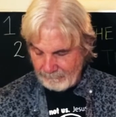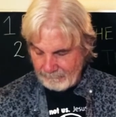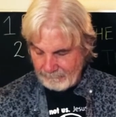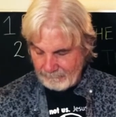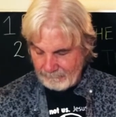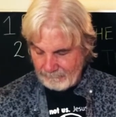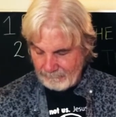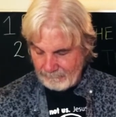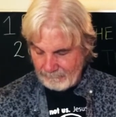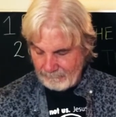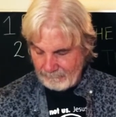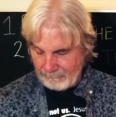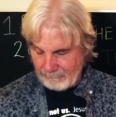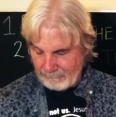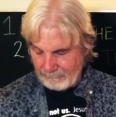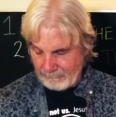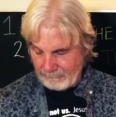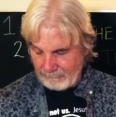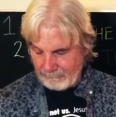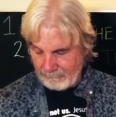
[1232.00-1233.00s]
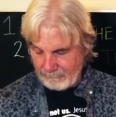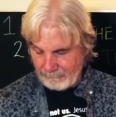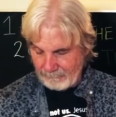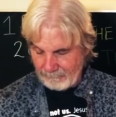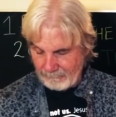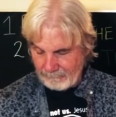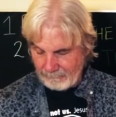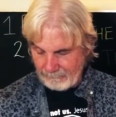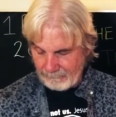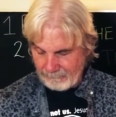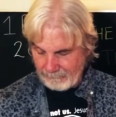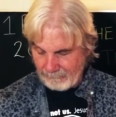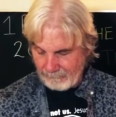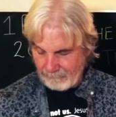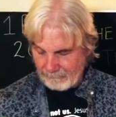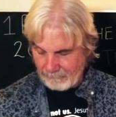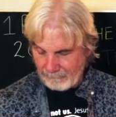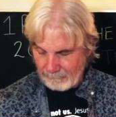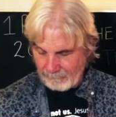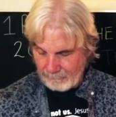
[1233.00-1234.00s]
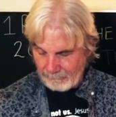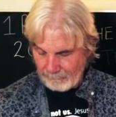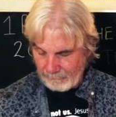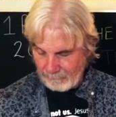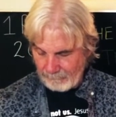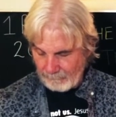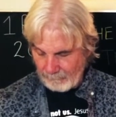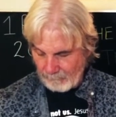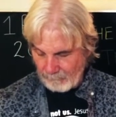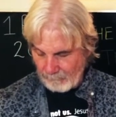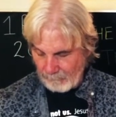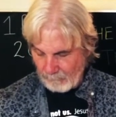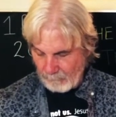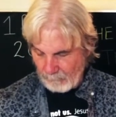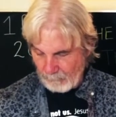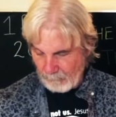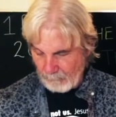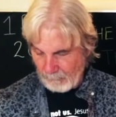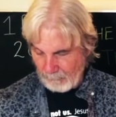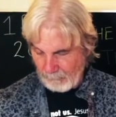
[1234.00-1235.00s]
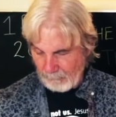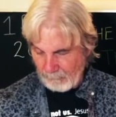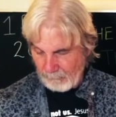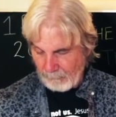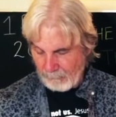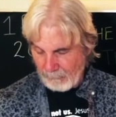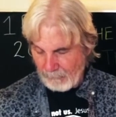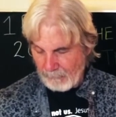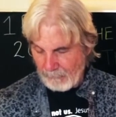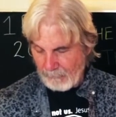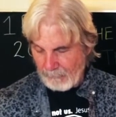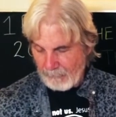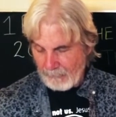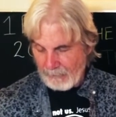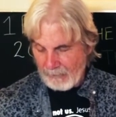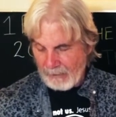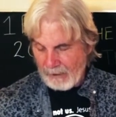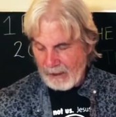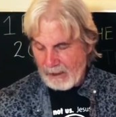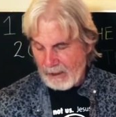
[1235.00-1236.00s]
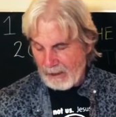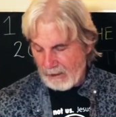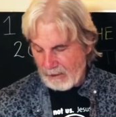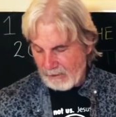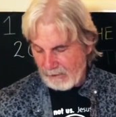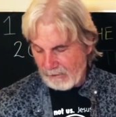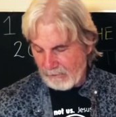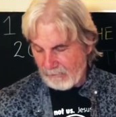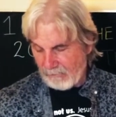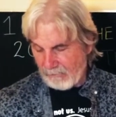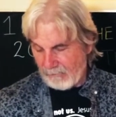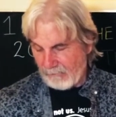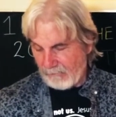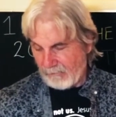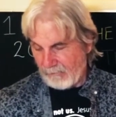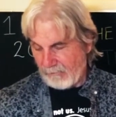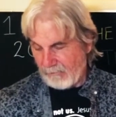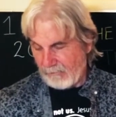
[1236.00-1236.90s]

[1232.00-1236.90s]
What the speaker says: Nothing is said.